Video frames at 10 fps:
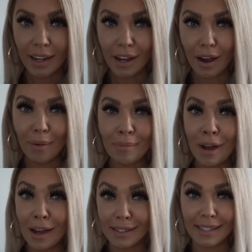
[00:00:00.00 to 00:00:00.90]
Now, I'm
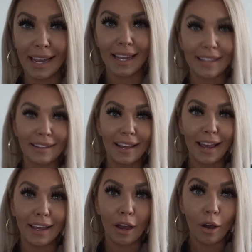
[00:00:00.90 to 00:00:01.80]
not saying that
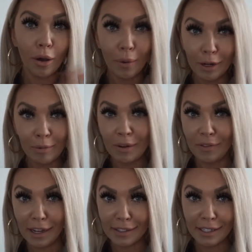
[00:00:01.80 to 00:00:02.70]
like, oh, intermittent
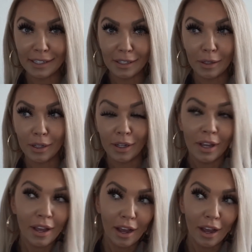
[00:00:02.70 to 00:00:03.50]
fasting is a